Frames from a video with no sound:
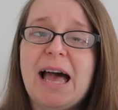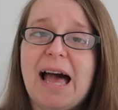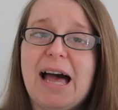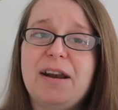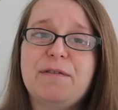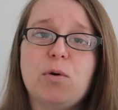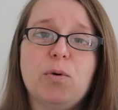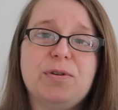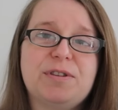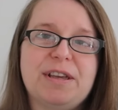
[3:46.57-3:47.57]
And of
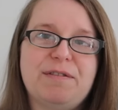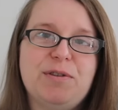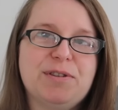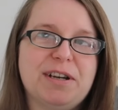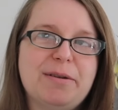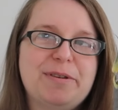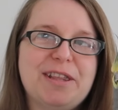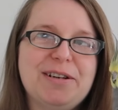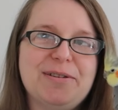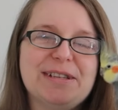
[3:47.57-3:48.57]
course, if you sign up
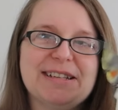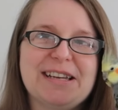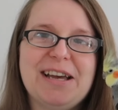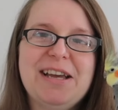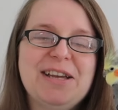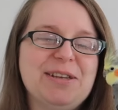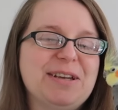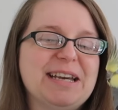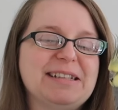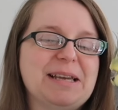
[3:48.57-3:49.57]
for their newsletter, you
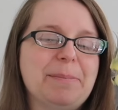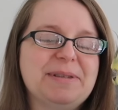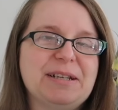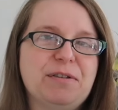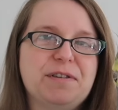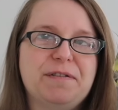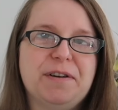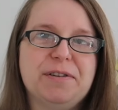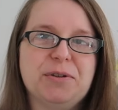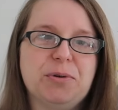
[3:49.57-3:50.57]
can get 10% off your
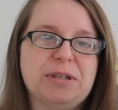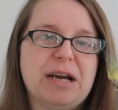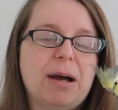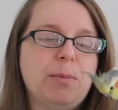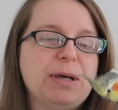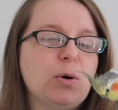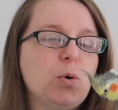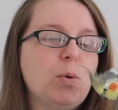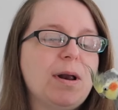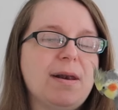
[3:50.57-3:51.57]
first order, and we
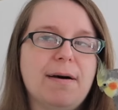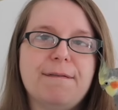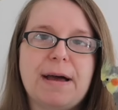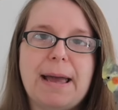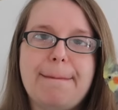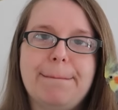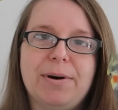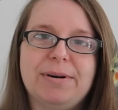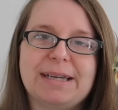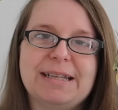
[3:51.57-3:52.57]
all love a
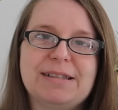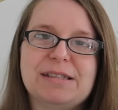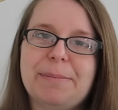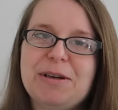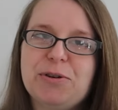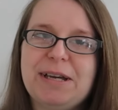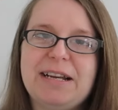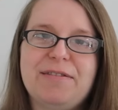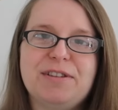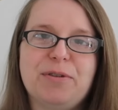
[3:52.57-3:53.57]
bargain. So make sure you head
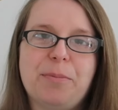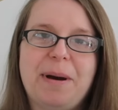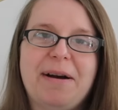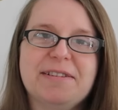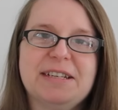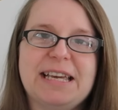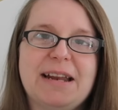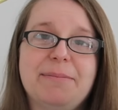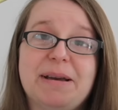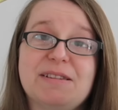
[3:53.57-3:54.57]
over to Northern Parrots, and
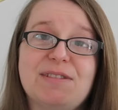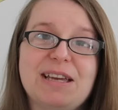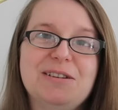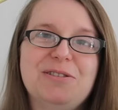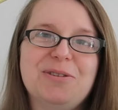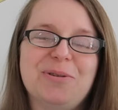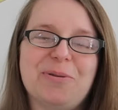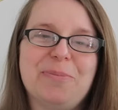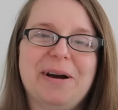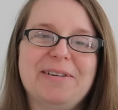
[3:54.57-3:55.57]
again, massive thank you to
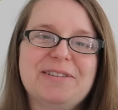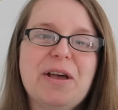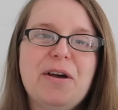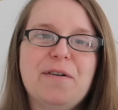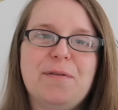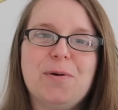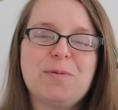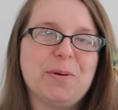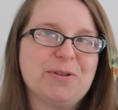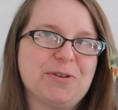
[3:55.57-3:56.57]
Northern Parrots for
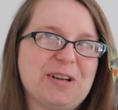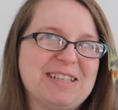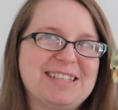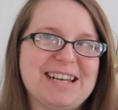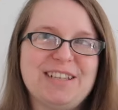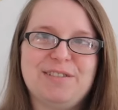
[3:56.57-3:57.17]
sponsoring today's